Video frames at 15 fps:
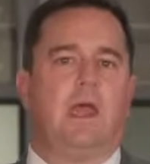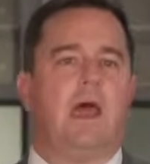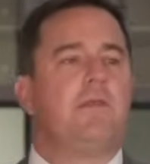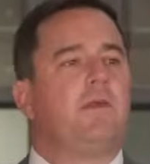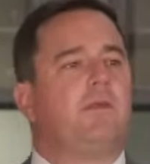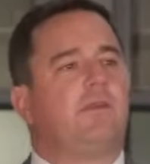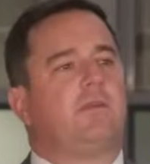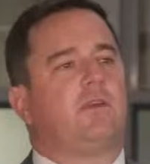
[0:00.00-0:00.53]

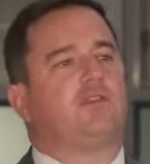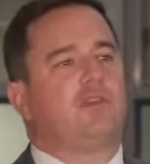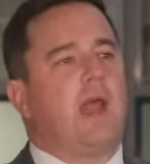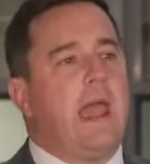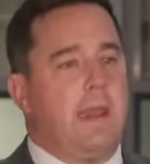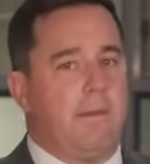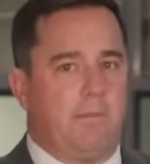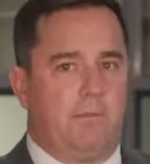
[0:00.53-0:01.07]
And this is a
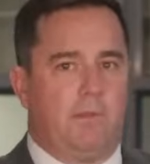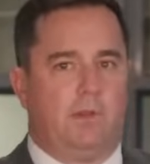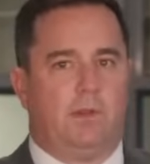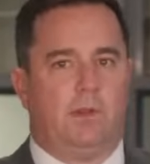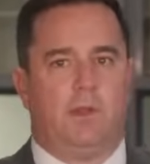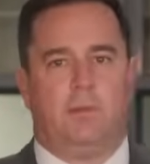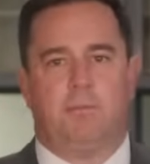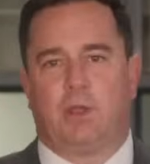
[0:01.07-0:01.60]
shame,
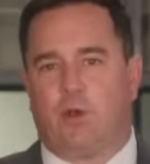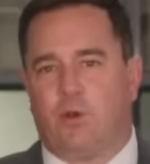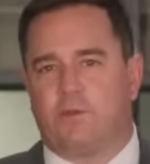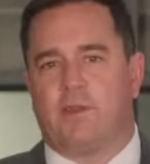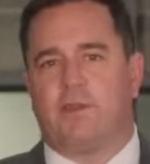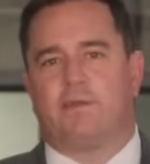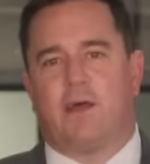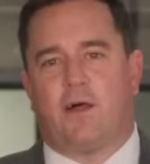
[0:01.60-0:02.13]

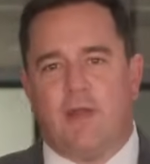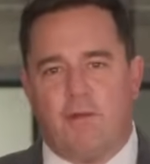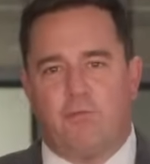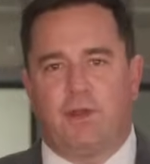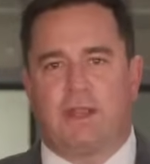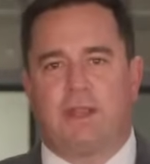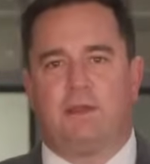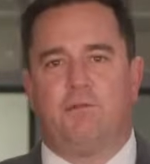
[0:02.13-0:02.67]
because South
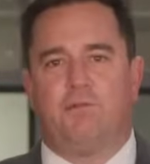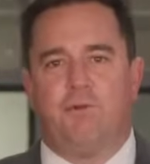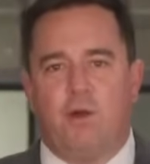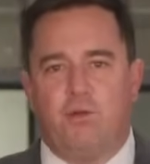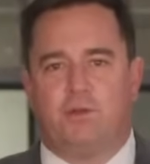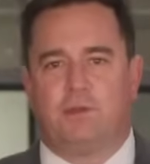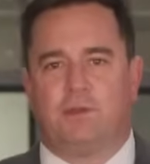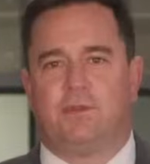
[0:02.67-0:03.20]
African
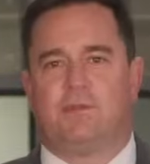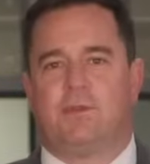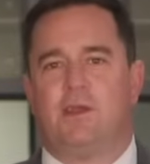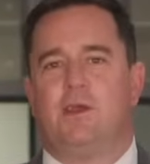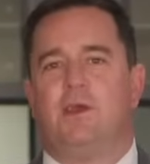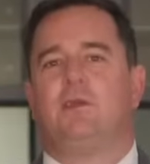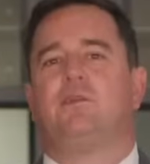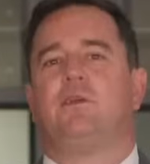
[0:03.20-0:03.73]
voters
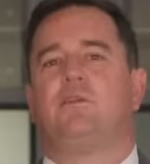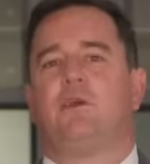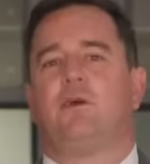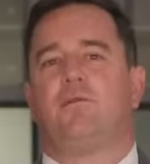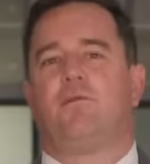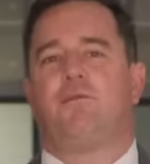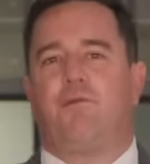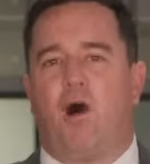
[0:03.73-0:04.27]

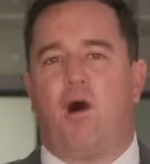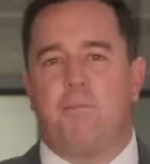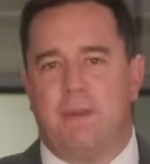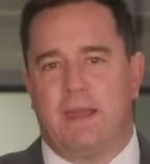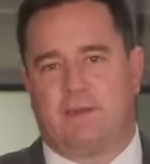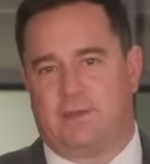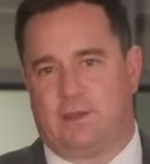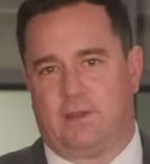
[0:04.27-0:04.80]
deserve far
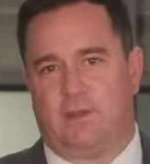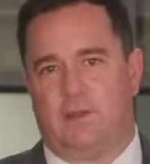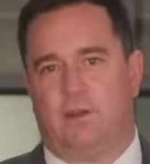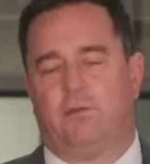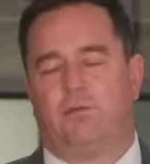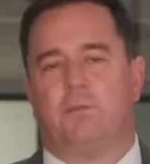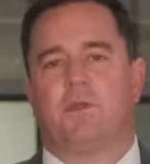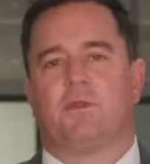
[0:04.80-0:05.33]
better
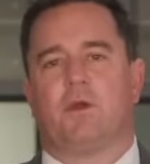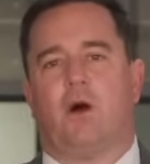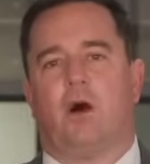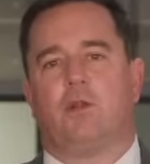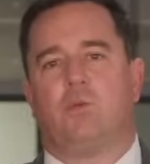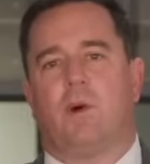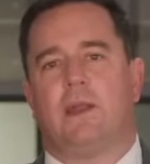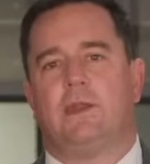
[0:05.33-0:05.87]
from this
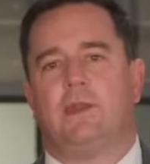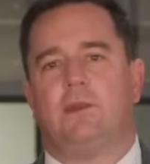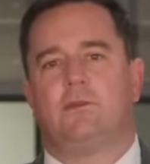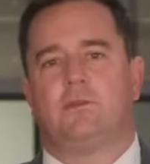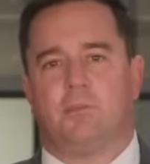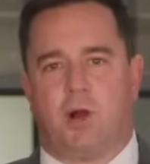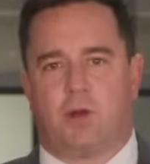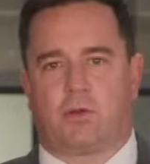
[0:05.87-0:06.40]
hard-won
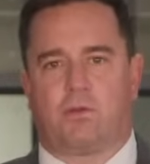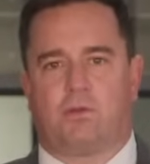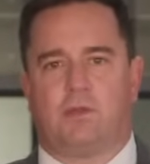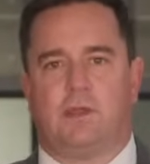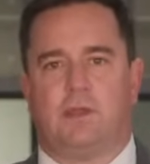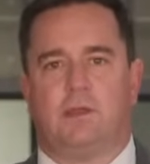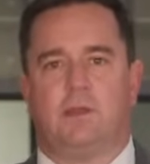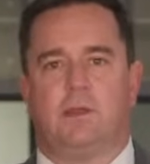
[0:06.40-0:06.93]
democracy.